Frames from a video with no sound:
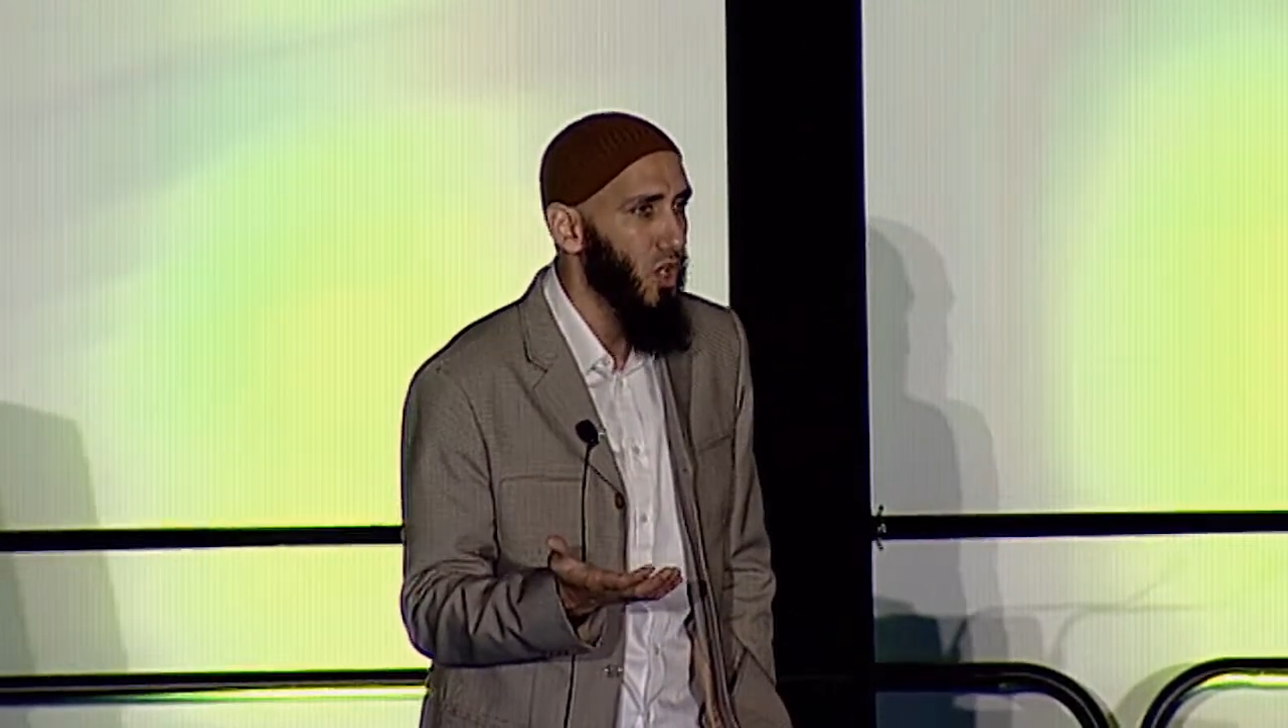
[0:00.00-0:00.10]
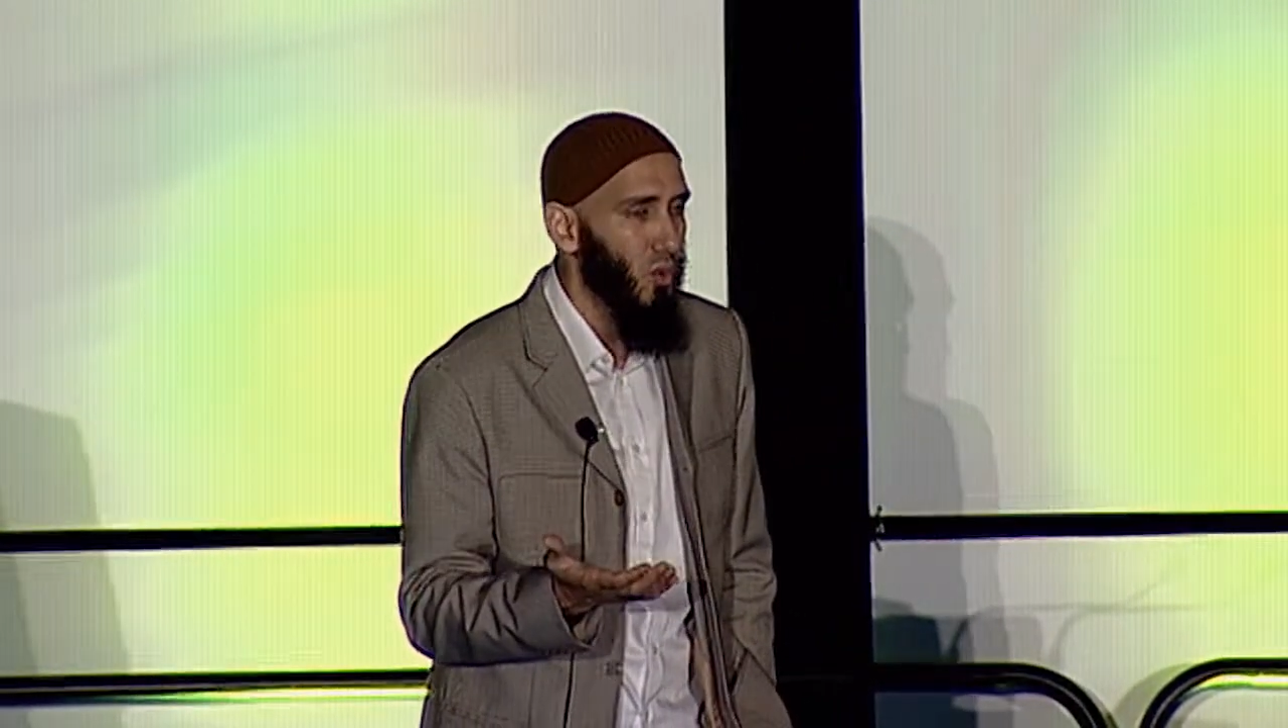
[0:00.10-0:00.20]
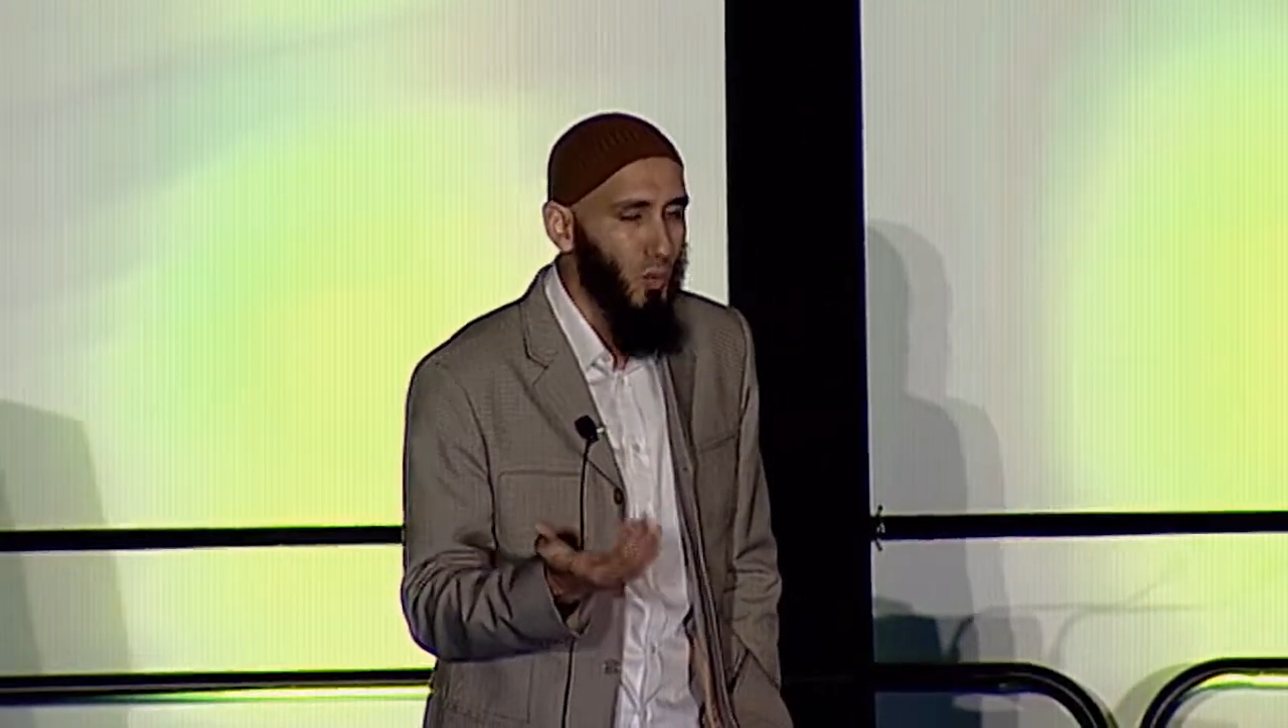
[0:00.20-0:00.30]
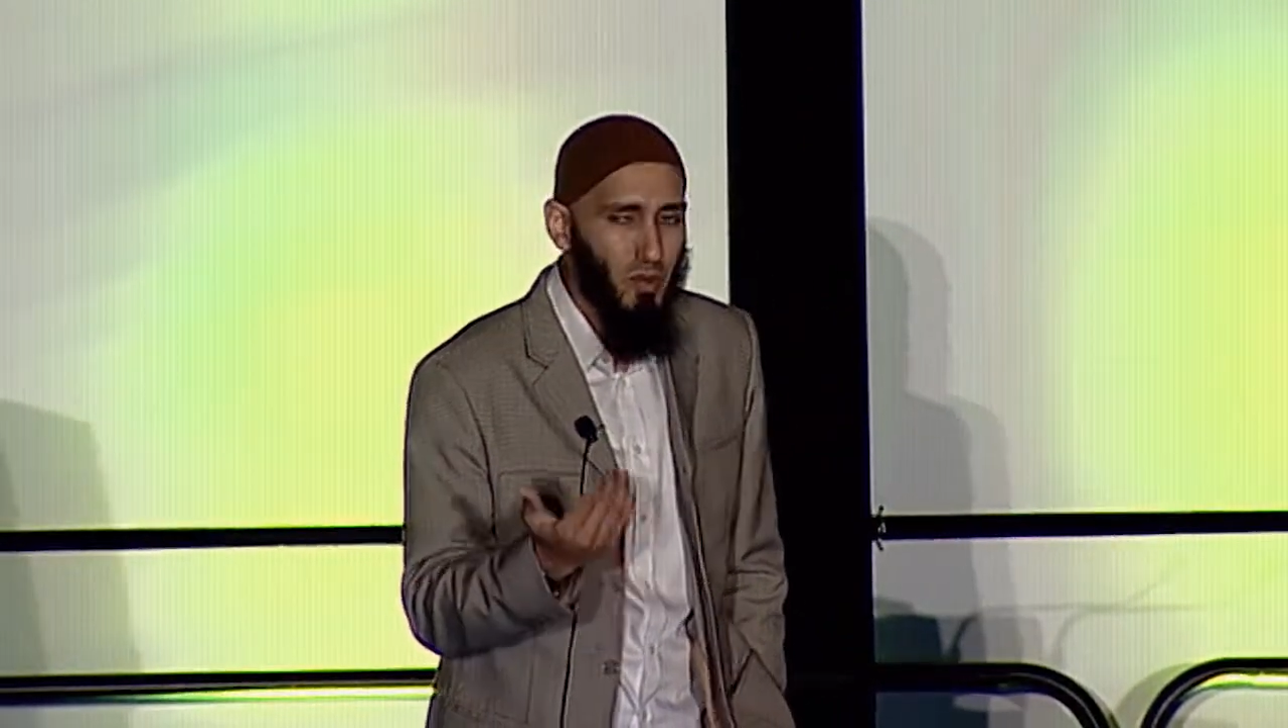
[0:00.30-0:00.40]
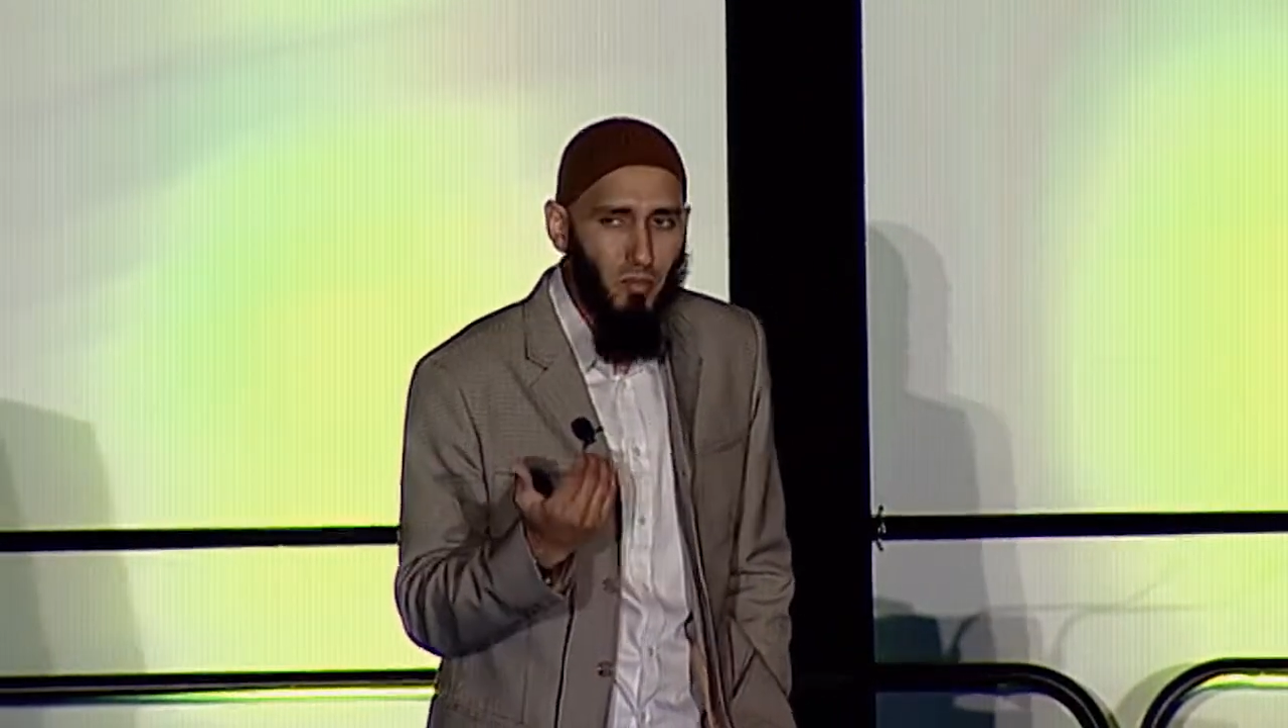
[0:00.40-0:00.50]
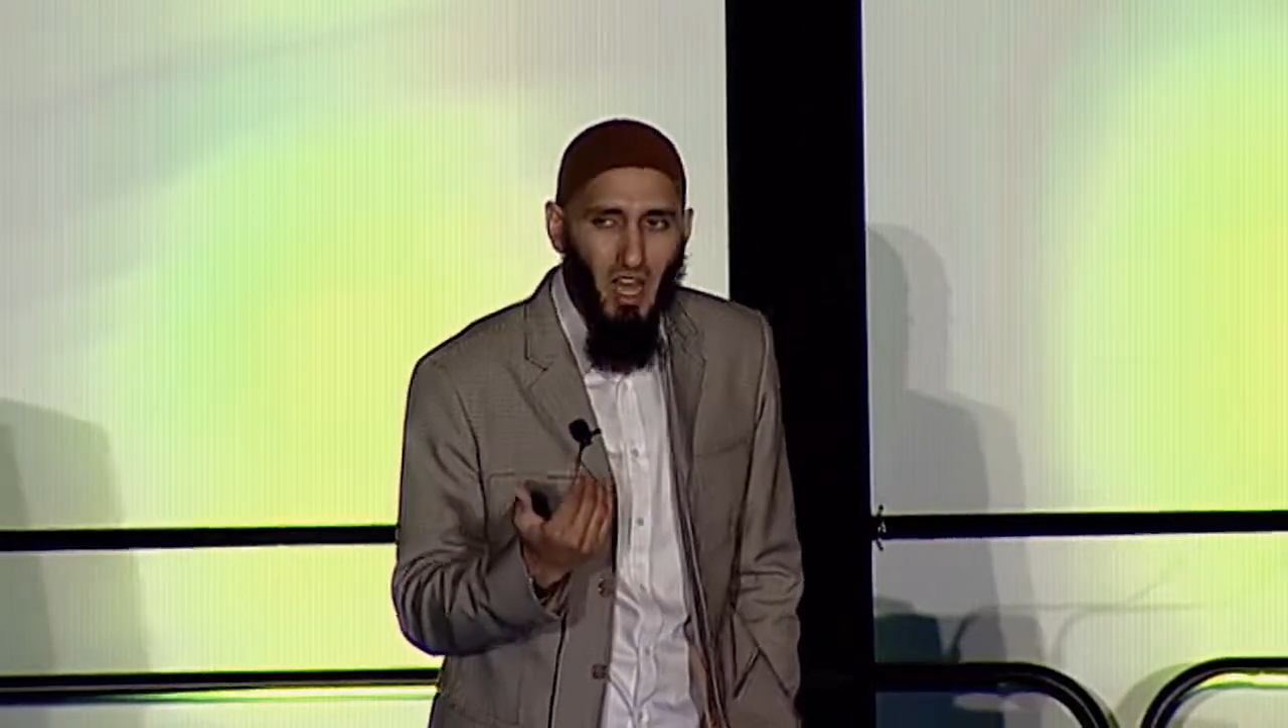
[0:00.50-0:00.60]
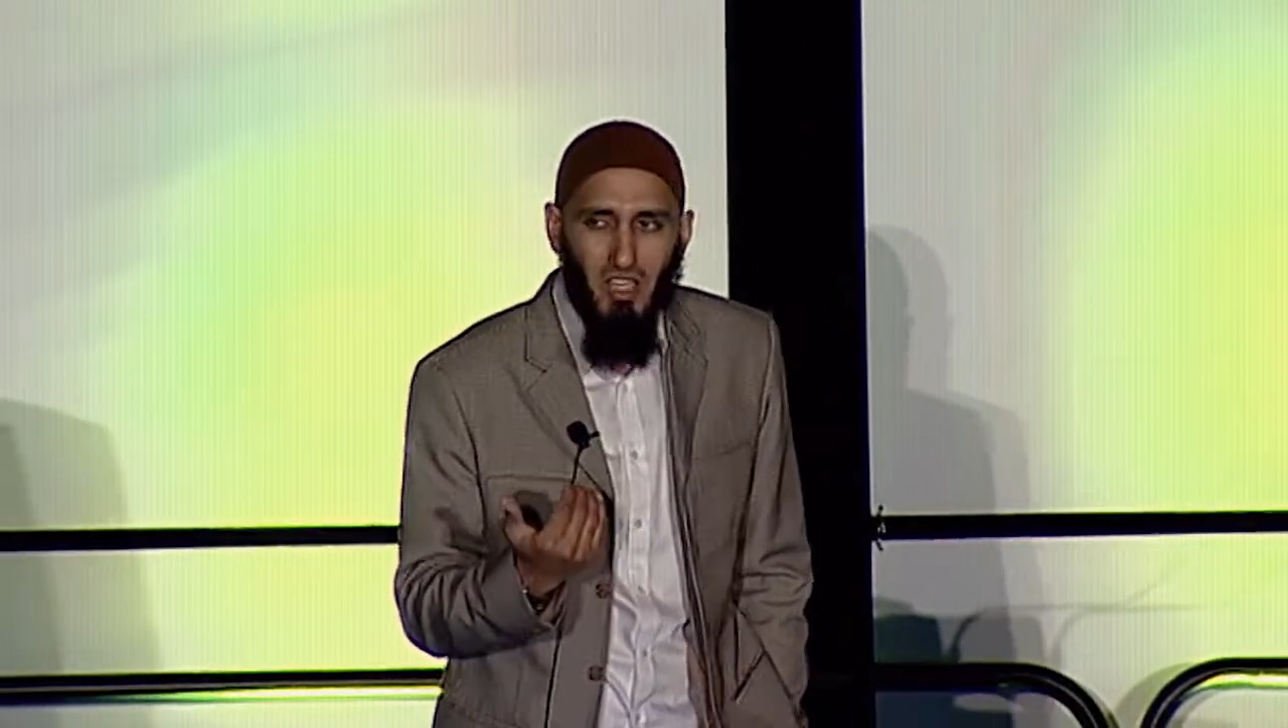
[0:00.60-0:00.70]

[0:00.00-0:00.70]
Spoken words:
When my